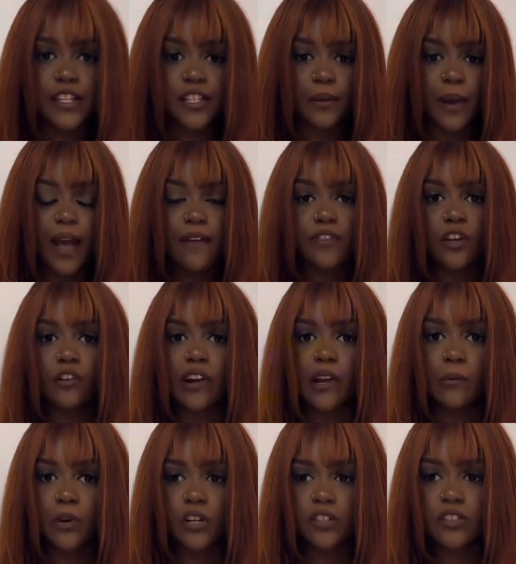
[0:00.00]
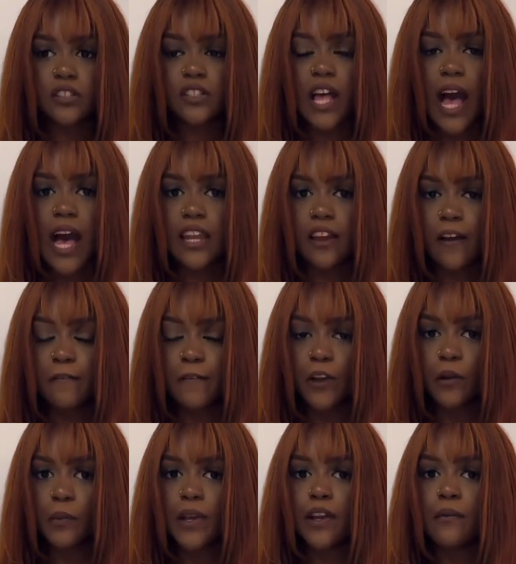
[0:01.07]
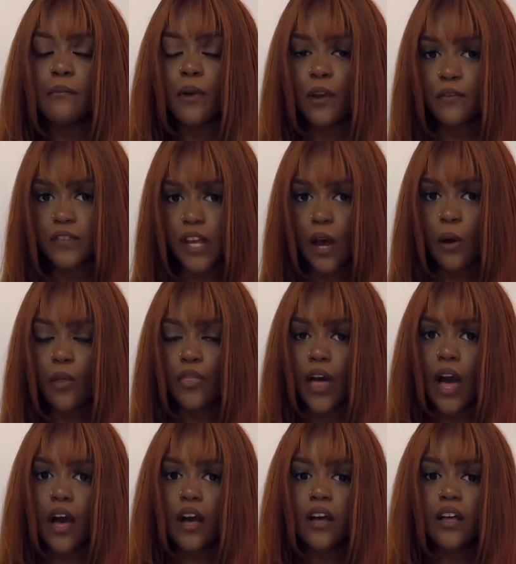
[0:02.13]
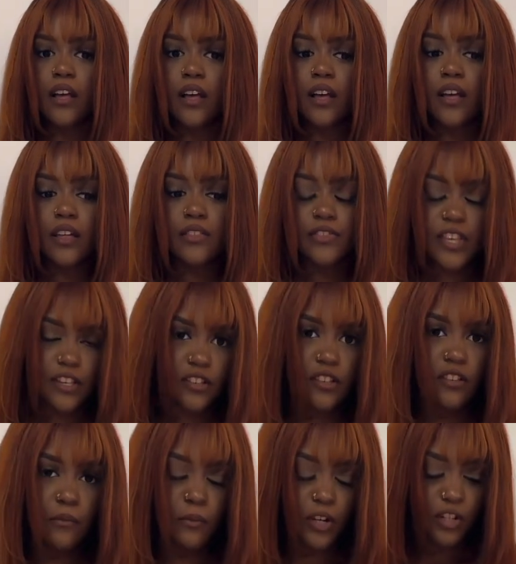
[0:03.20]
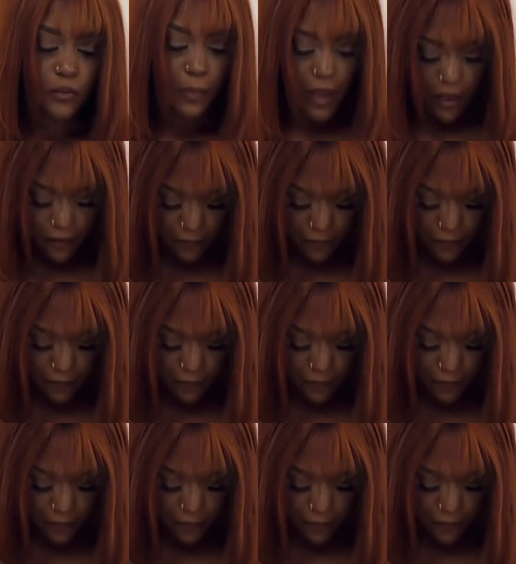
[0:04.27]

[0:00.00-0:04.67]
so I have the grey ones, and I think we can both tell that this is a much better